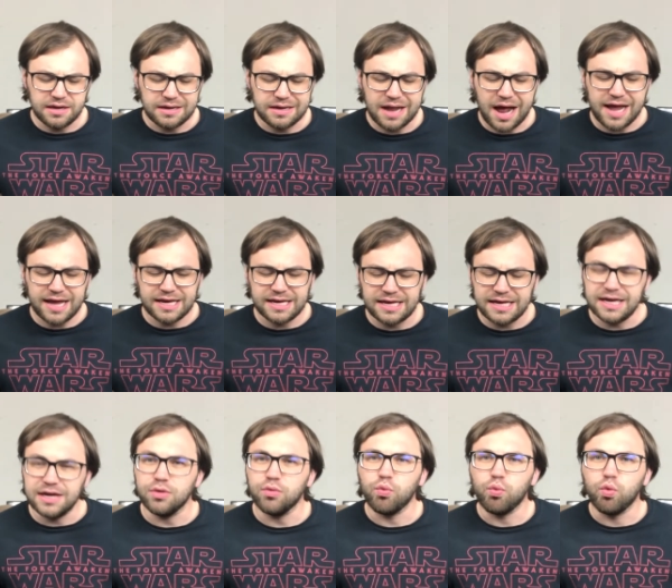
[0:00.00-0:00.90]
Night
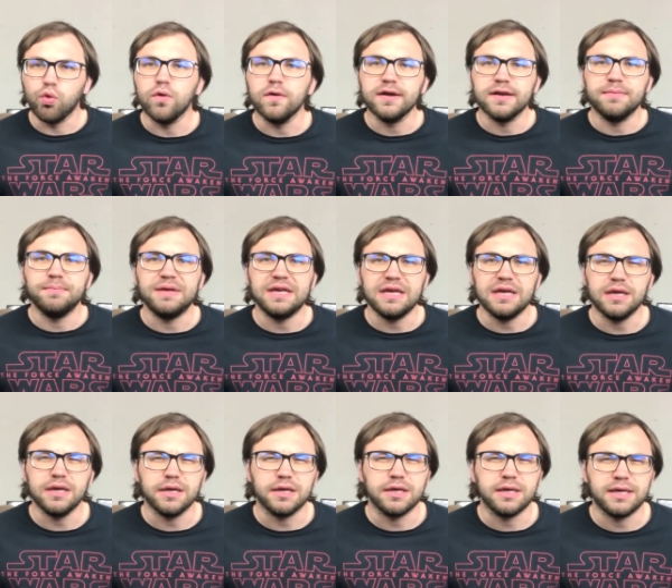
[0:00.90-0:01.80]
King would
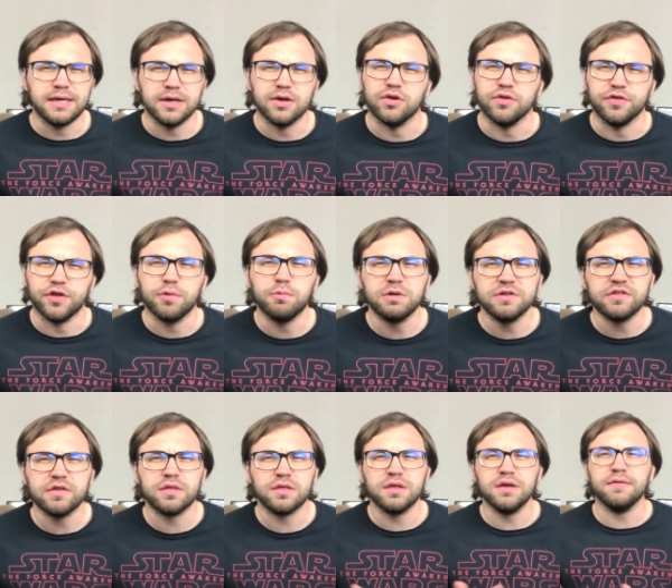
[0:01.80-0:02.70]
be killed. There was
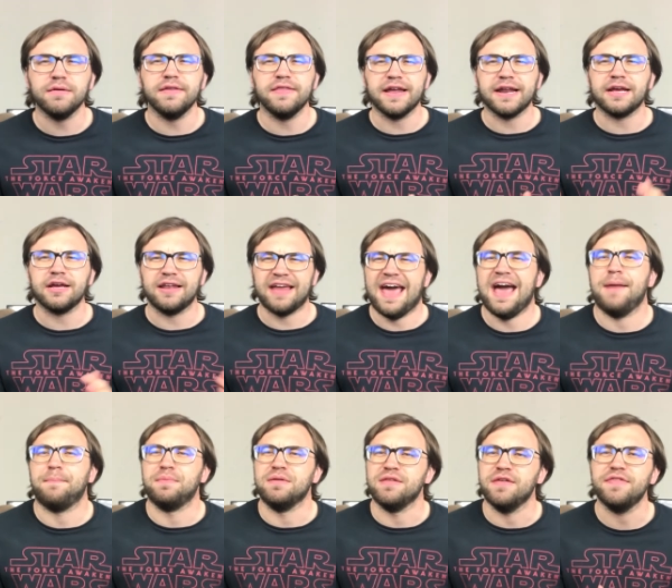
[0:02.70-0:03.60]
a theory that it could
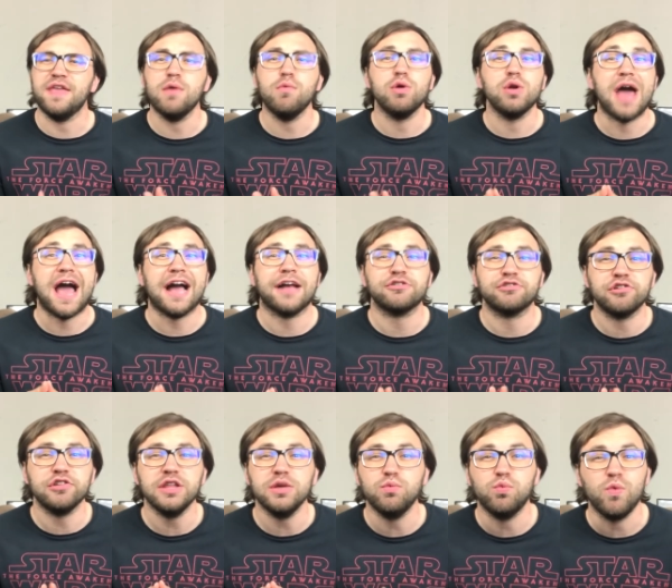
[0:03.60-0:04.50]
happen, that they would
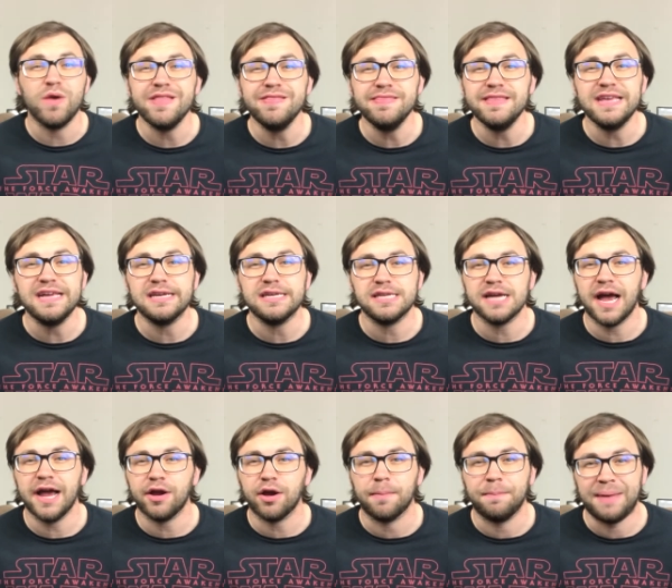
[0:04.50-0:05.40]
actually win the
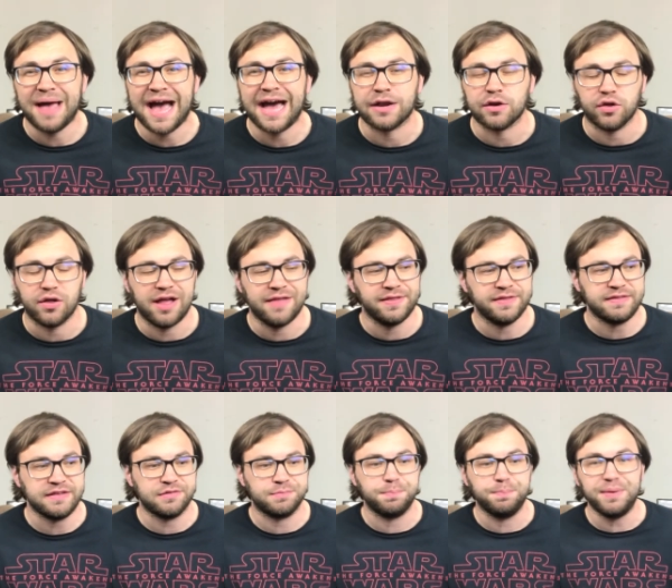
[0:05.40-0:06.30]
entire battle, and that
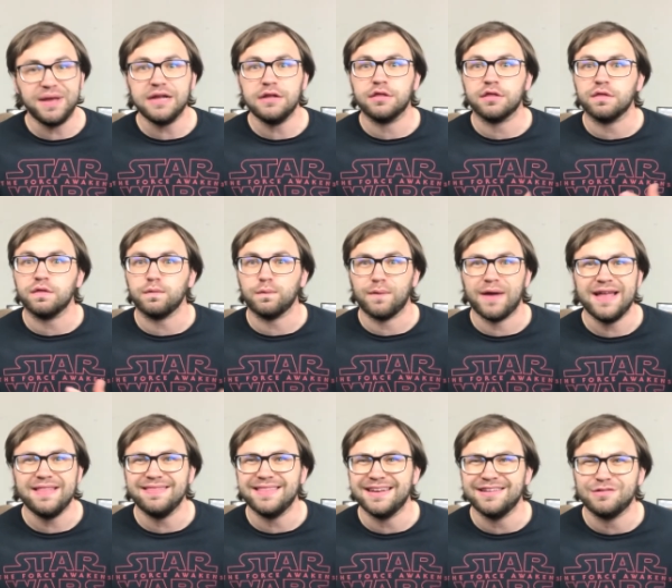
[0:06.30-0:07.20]
this big
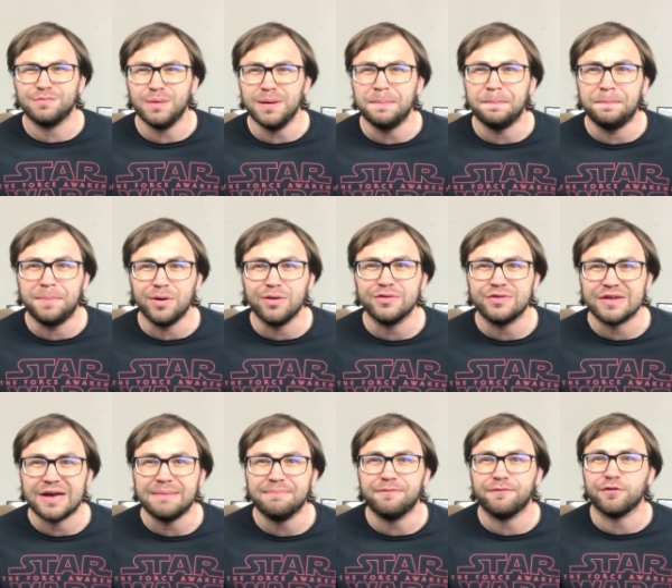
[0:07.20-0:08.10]
threat that has been built
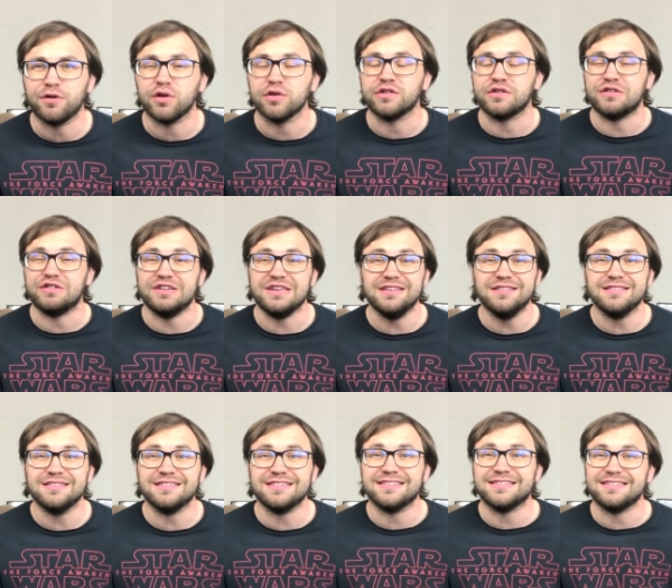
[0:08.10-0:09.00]
up for
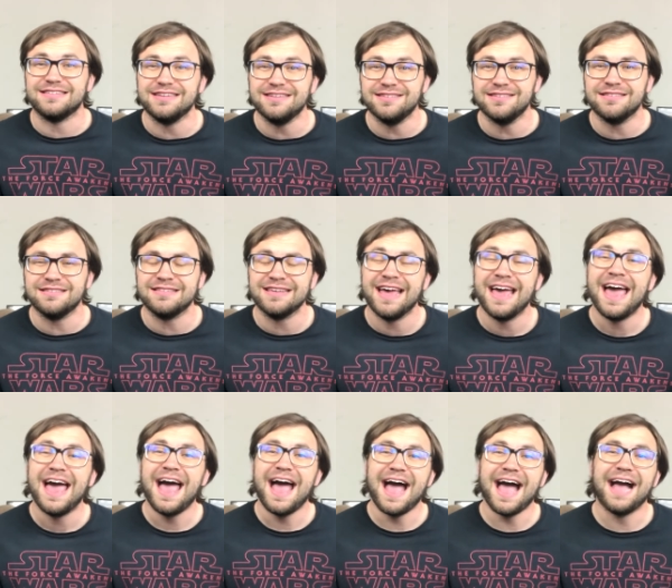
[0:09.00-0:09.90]
seasons and seasons
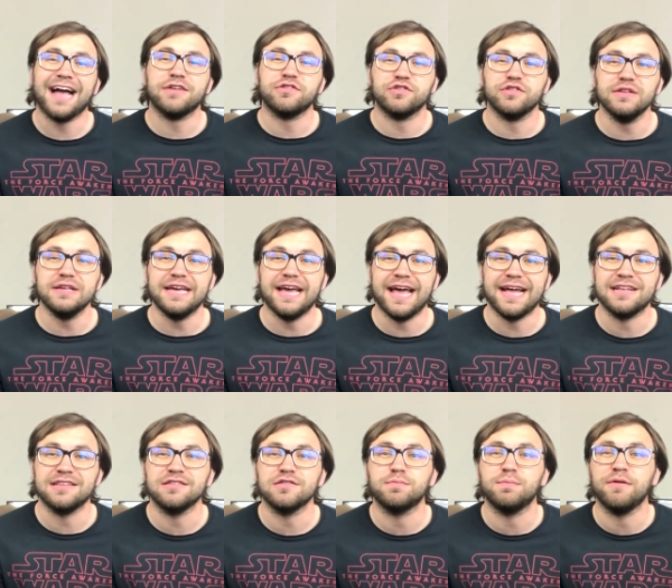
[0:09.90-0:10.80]
actually
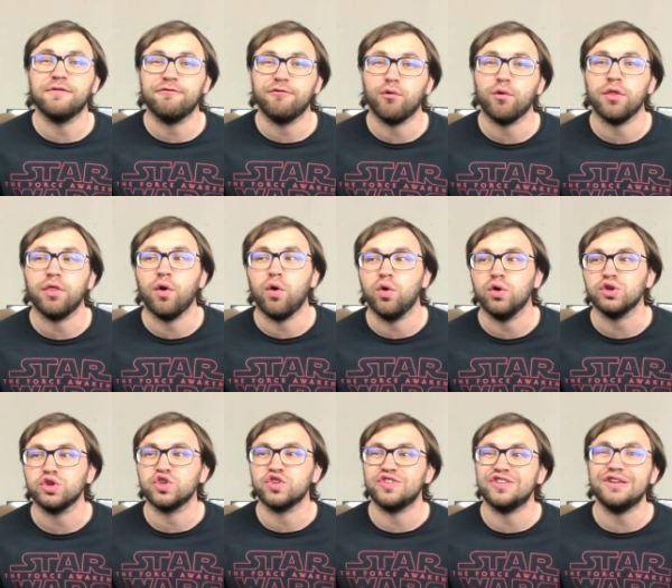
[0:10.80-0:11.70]
ends before the
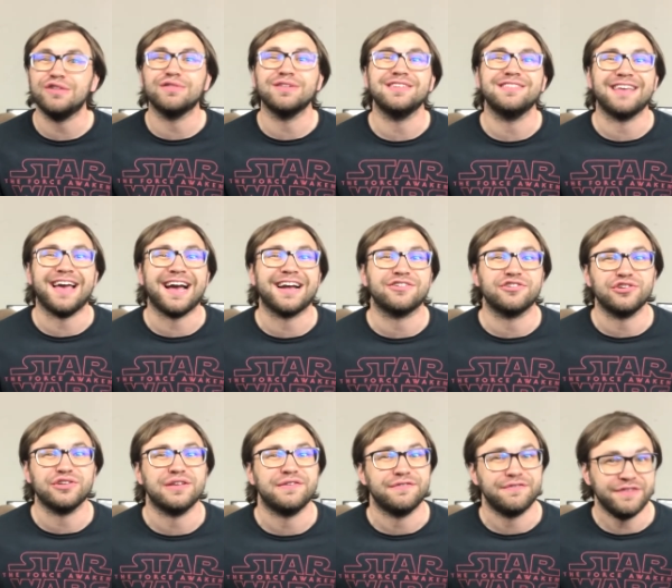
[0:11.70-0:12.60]
whole series
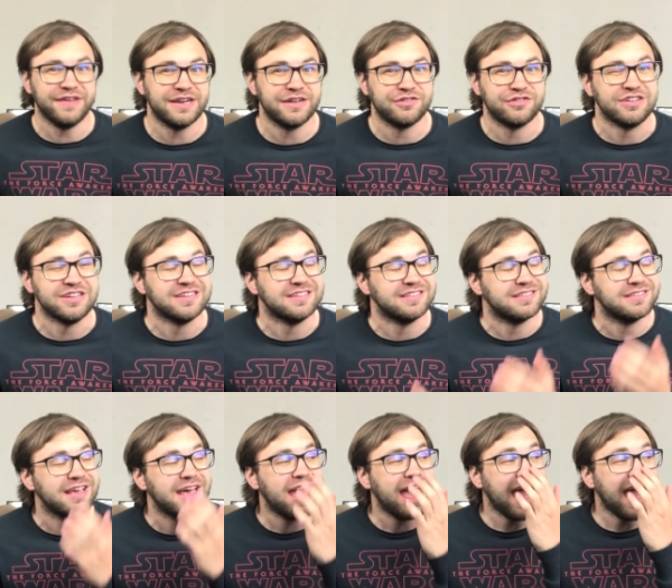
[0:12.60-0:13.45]
actually finishes.